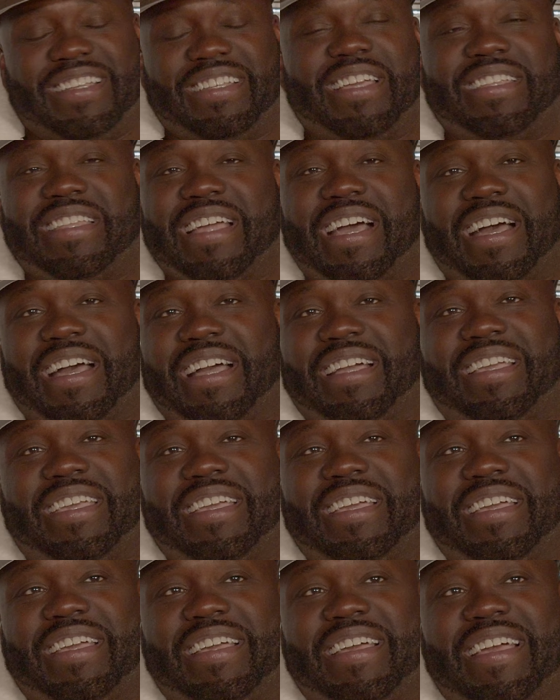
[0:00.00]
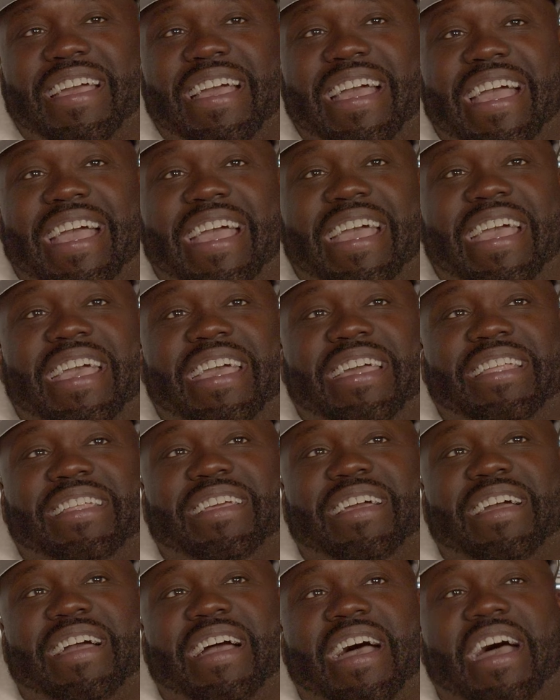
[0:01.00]
Yeah, nah, I can't. Yeah. And
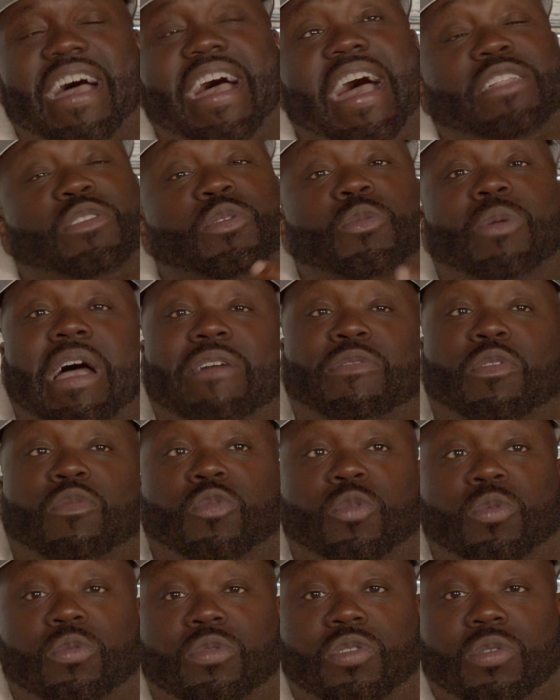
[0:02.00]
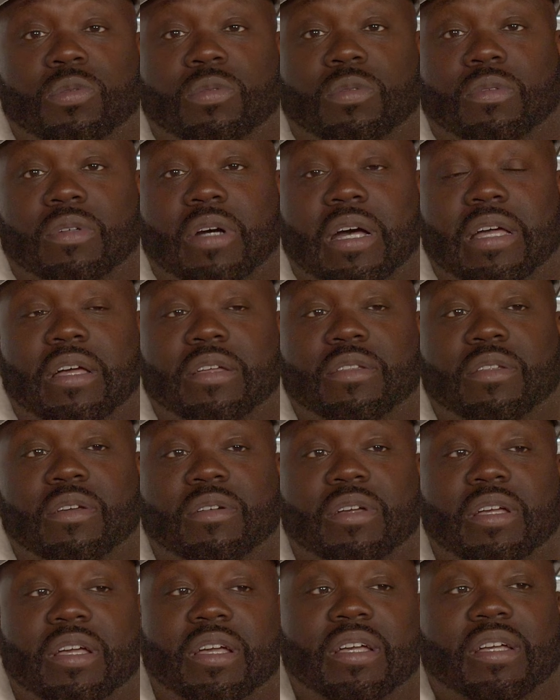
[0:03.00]
I do have a rule too. I, I don't know.
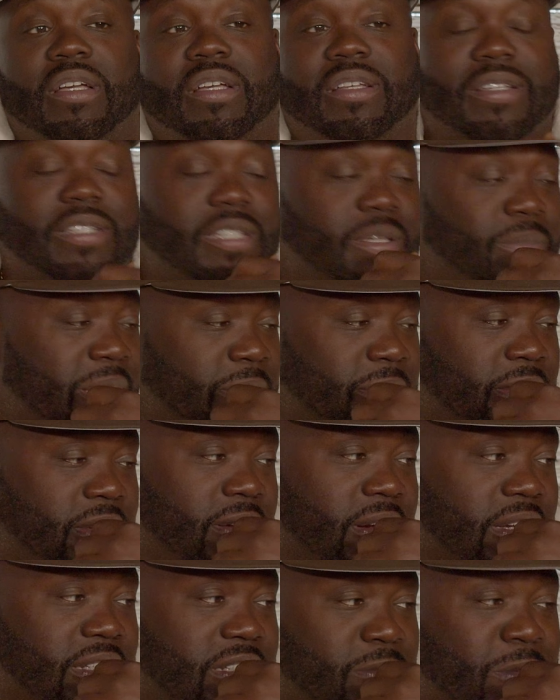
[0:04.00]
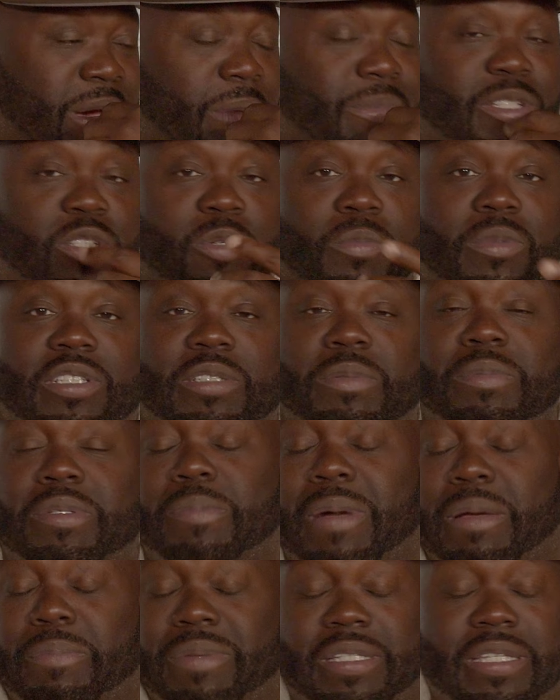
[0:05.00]
This might be crazy. This might be too much. This
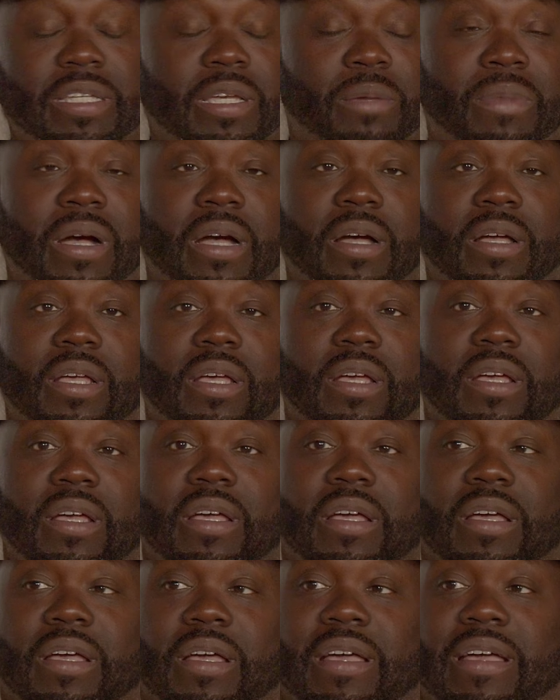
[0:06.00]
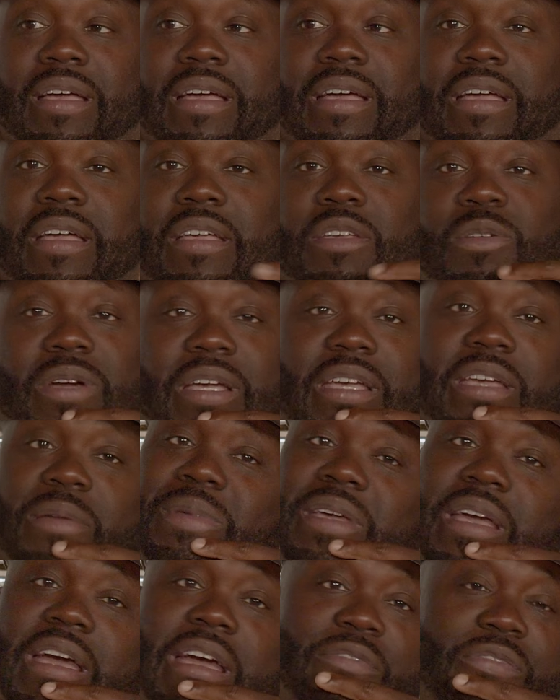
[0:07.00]
might be TMI. You can give
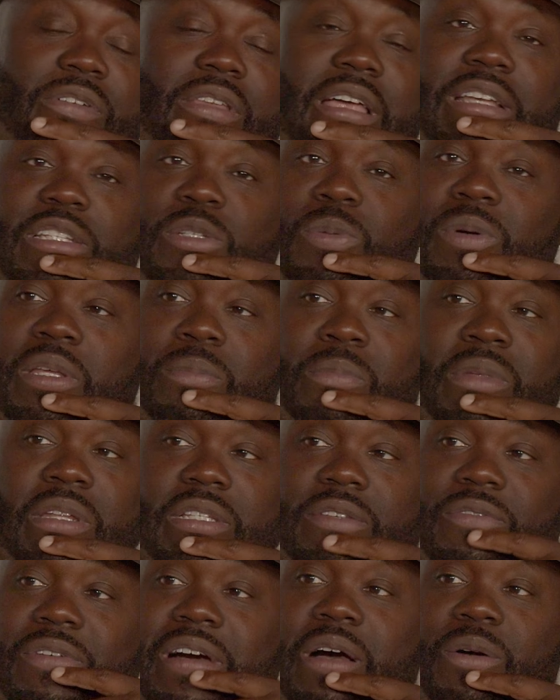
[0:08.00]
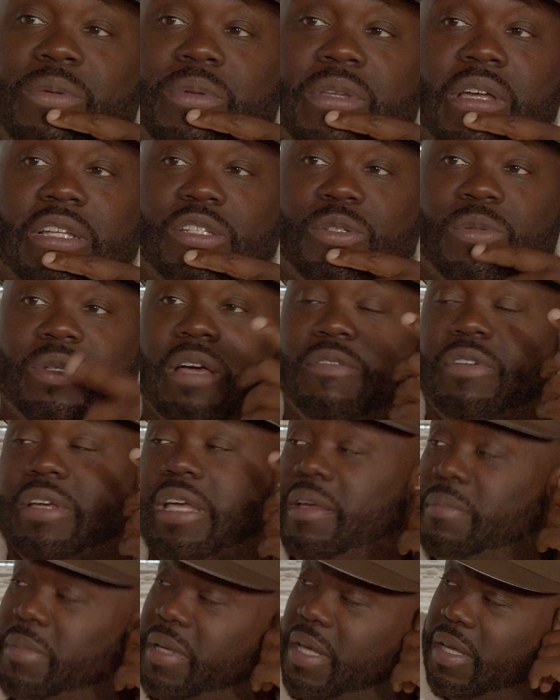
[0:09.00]
me head for like 20 minutes. If I don't nut, you never
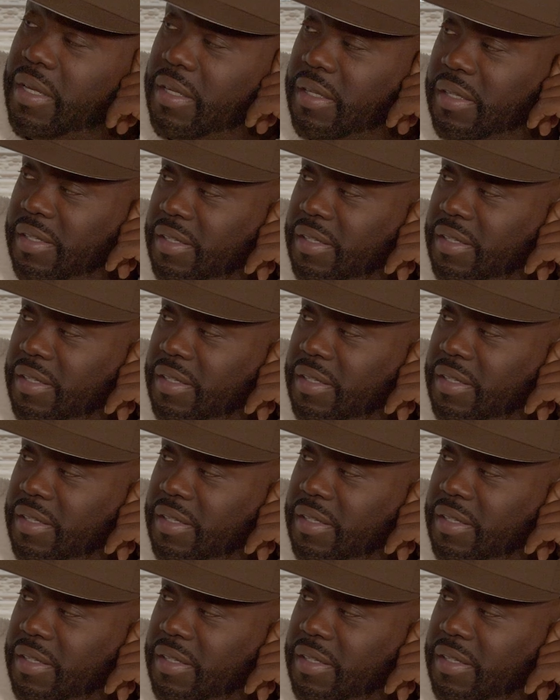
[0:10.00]
gave me head.